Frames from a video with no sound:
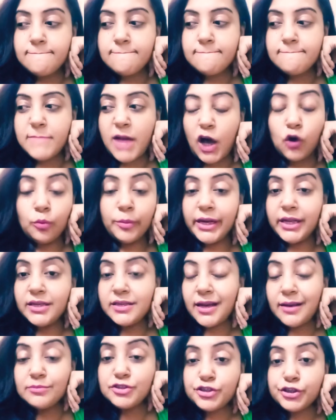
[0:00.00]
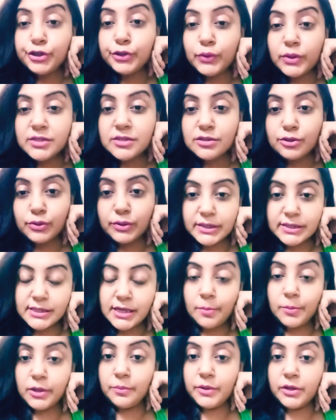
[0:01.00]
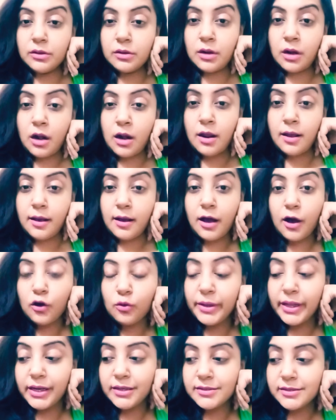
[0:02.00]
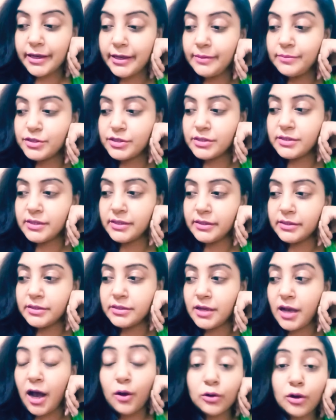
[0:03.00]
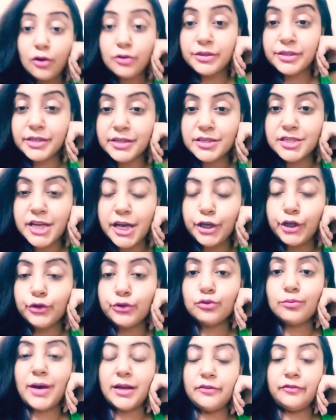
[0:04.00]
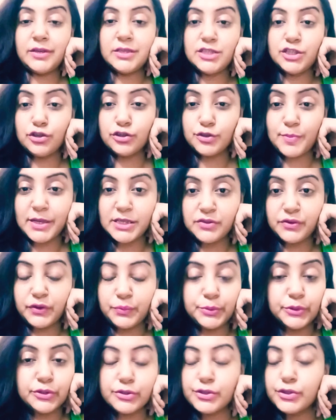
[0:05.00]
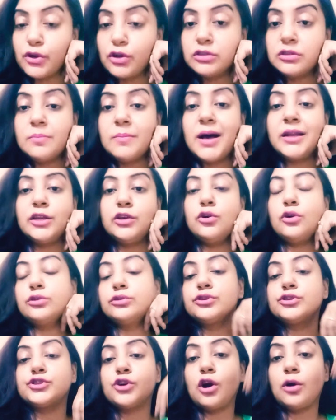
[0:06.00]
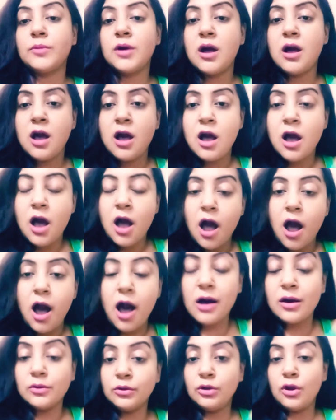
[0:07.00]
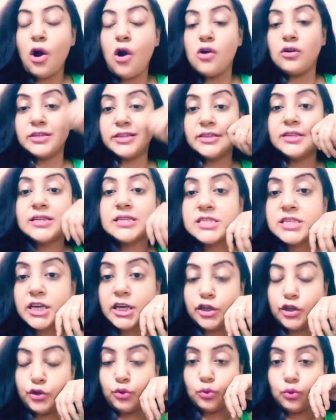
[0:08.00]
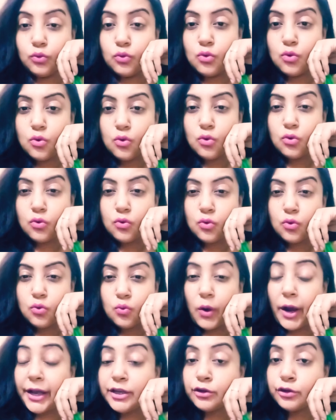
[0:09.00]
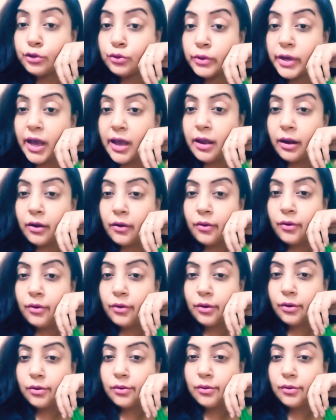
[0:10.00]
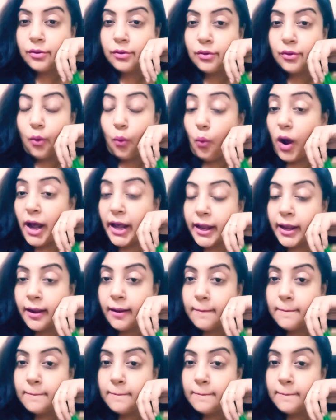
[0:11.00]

How many times did you listen to the subliminal? How long did it take you to manifest your specific person or the money or the job? How long did it take you? Why do you care? Why?